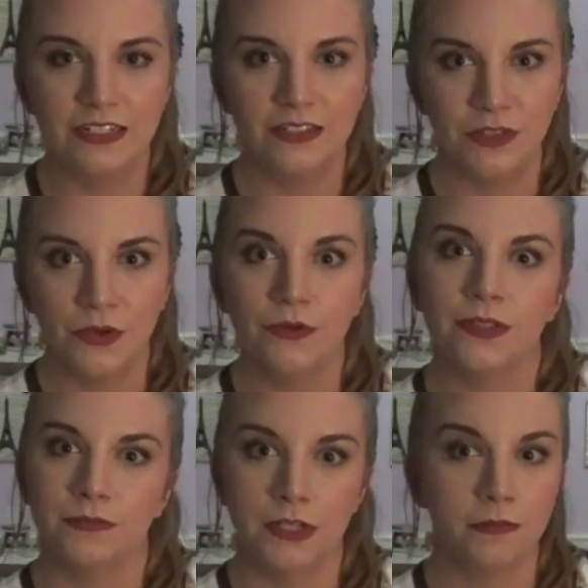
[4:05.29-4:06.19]
so
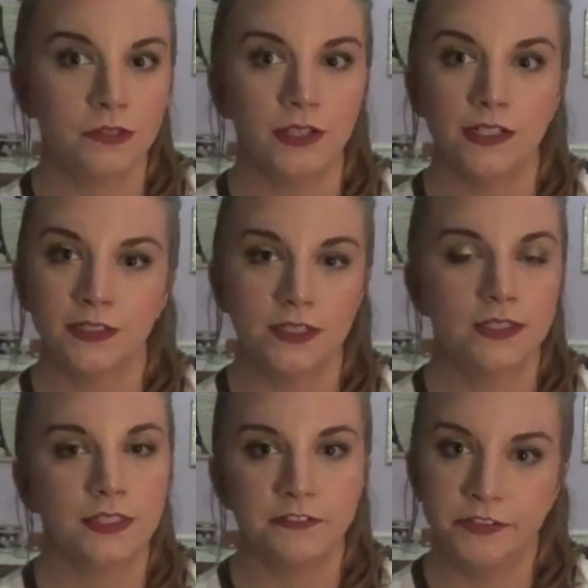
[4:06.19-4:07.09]
sometimes you need a
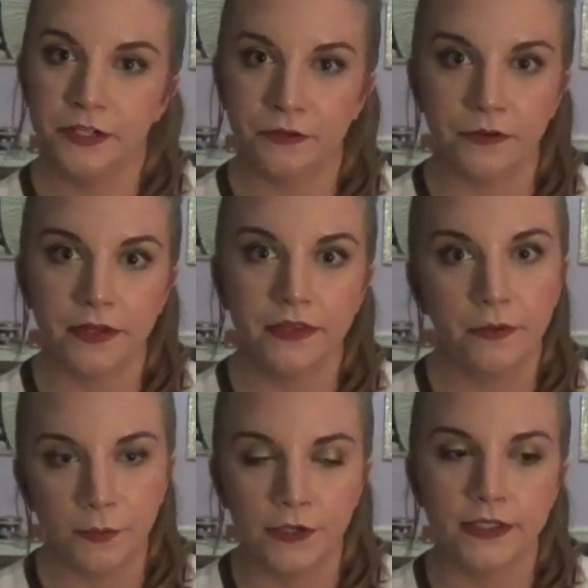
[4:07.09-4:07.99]
sensitive deodorant
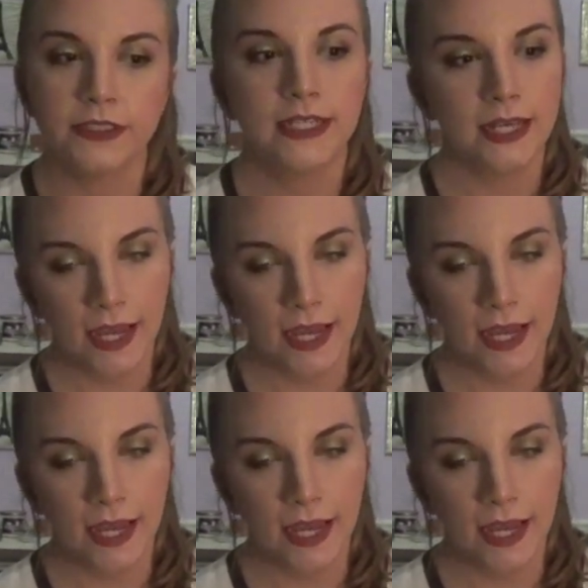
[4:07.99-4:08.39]
that works,